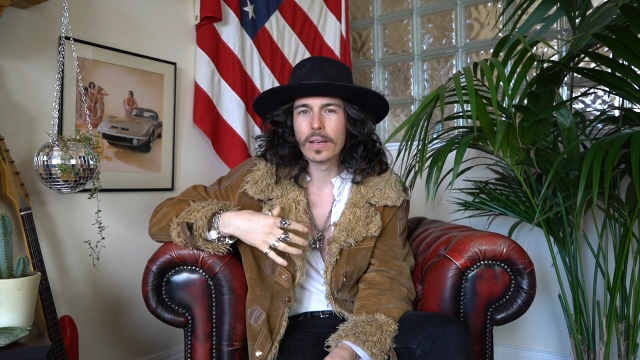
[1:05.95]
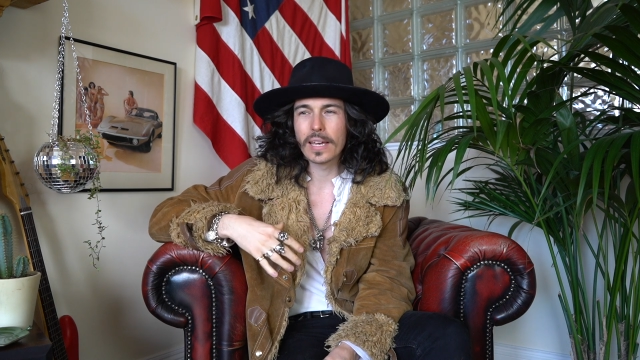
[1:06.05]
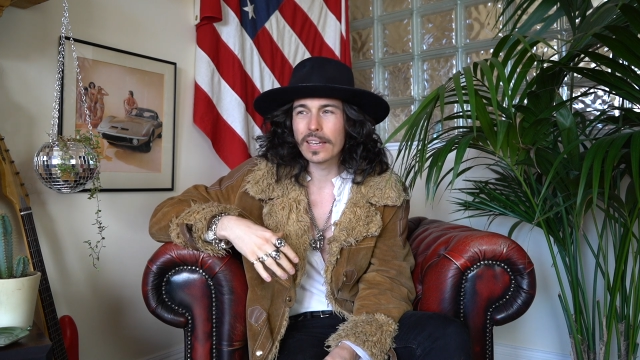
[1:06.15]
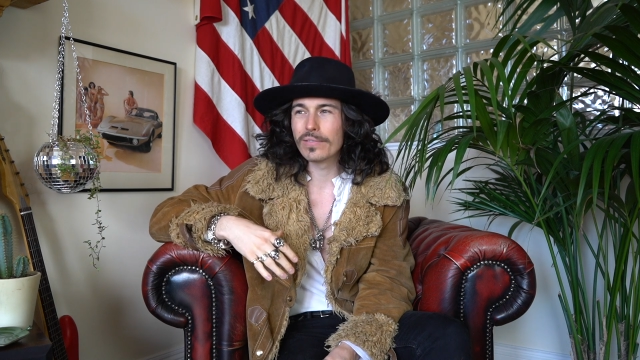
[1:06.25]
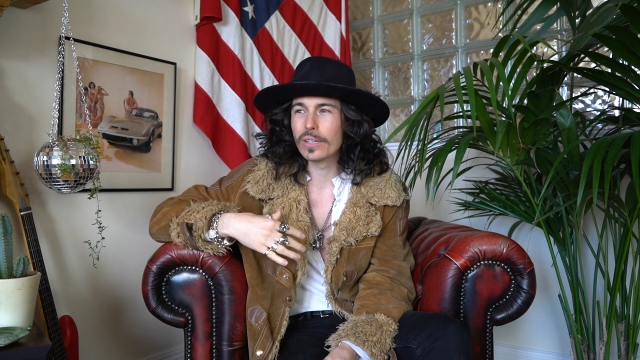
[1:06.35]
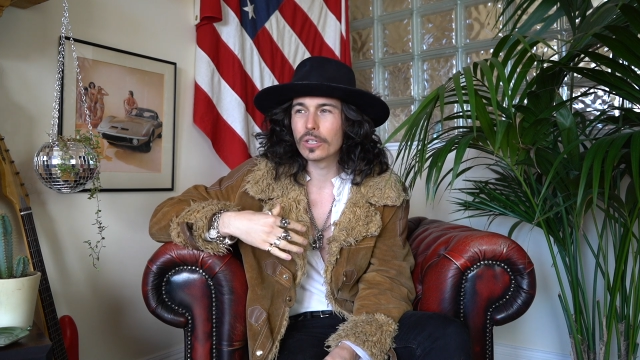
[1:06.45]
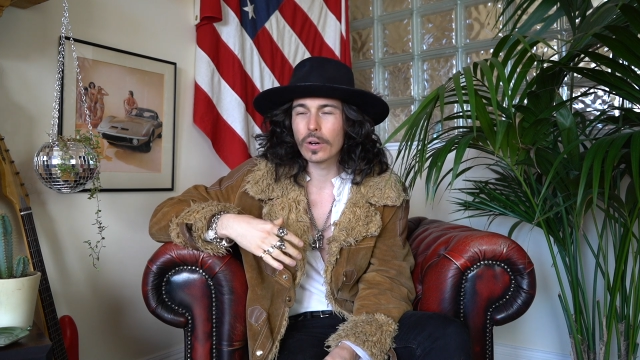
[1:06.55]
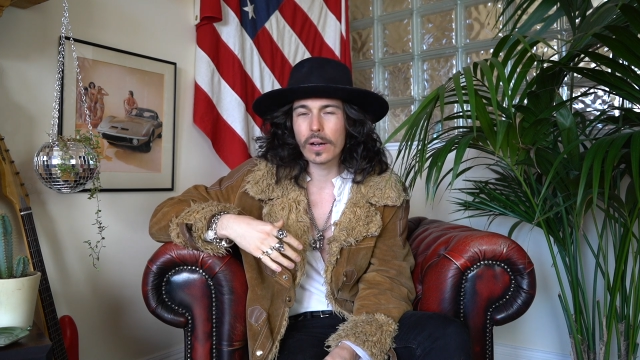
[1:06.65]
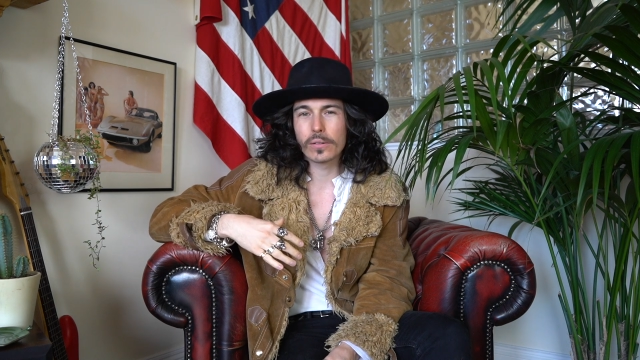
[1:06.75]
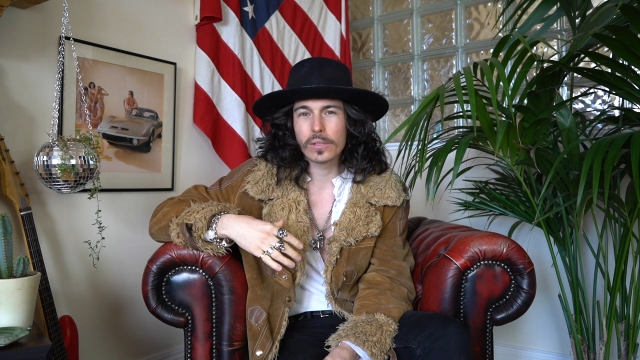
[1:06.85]
even the
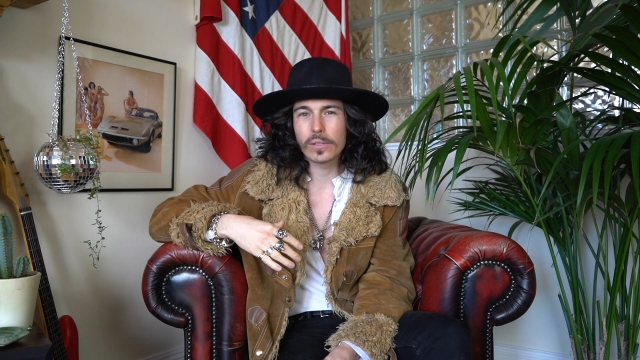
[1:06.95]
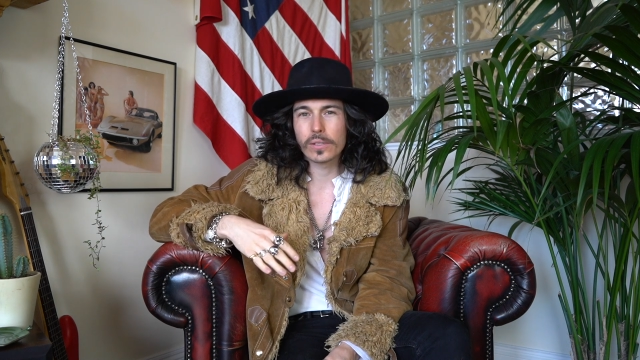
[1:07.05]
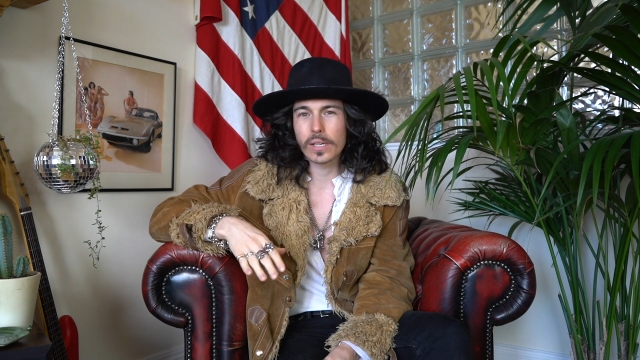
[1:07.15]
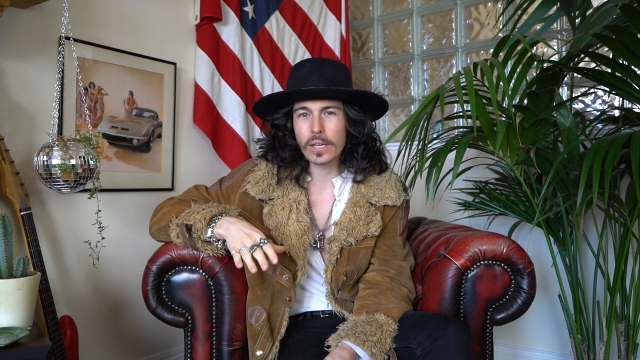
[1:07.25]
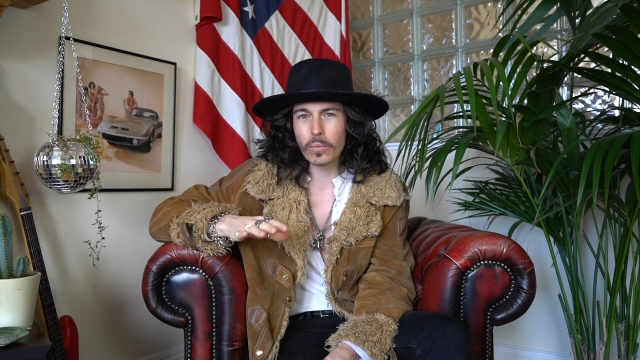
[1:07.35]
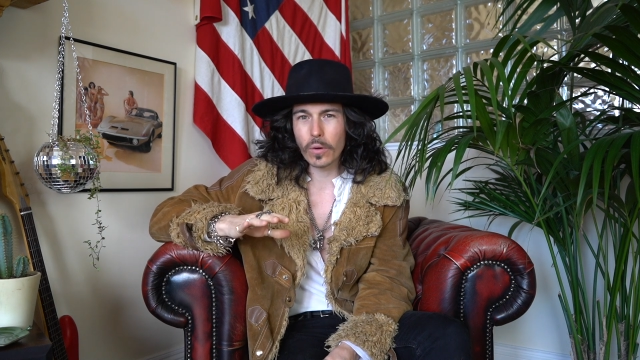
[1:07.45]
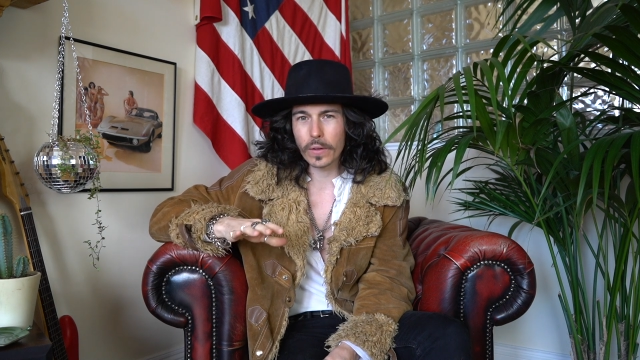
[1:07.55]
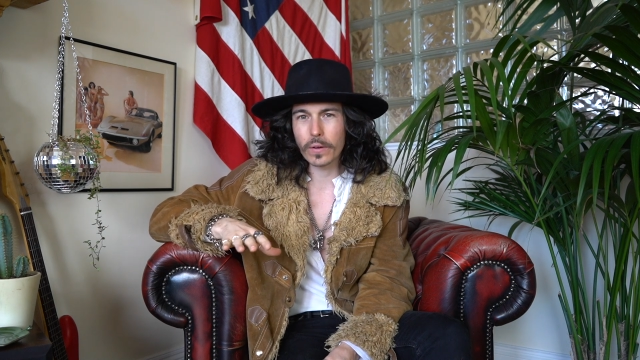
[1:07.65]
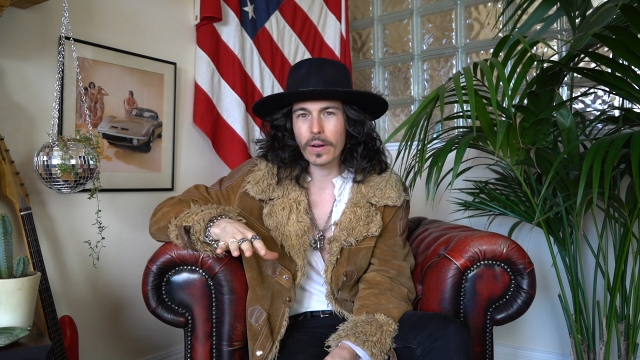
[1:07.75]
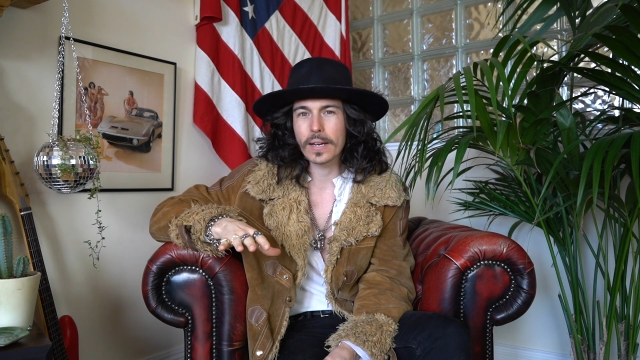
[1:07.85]
trousers, see what
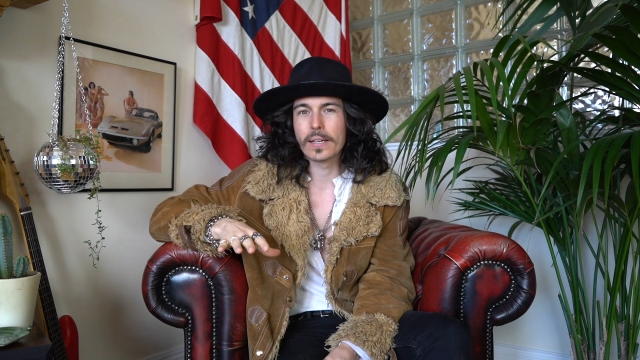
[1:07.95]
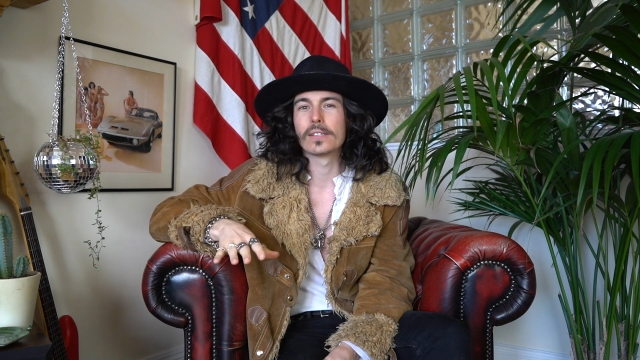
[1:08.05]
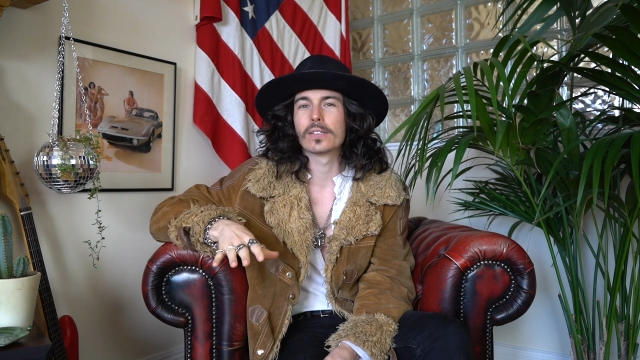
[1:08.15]
the crack is,